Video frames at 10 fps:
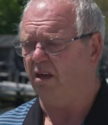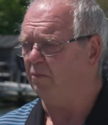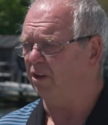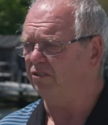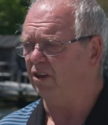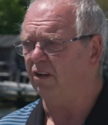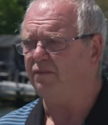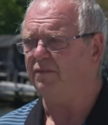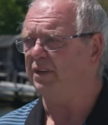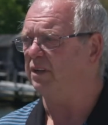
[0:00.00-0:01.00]

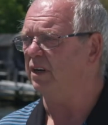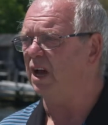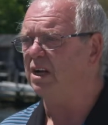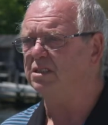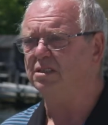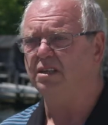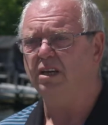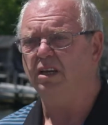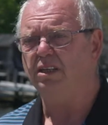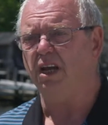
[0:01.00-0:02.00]
Myself, in the last
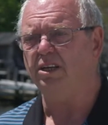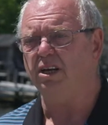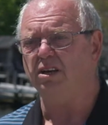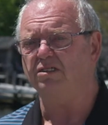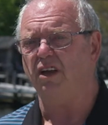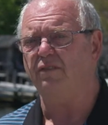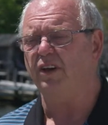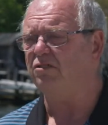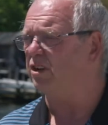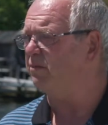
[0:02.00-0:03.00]
10 years I
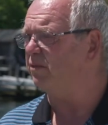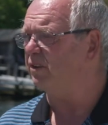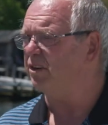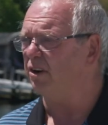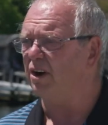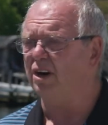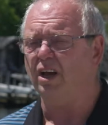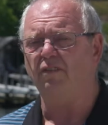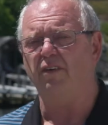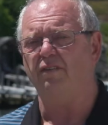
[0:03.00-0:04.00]
fished, I've been retired
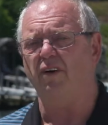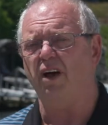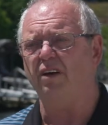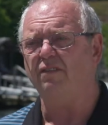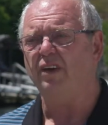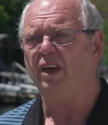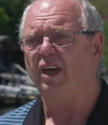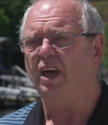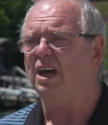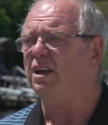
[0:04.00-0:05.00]
now for 5,
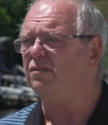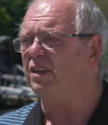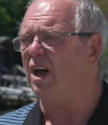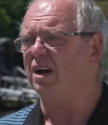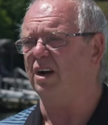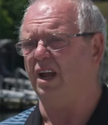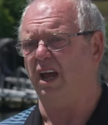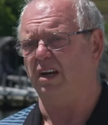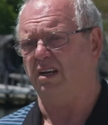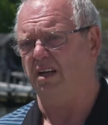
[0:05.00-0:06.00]
and even longer than that.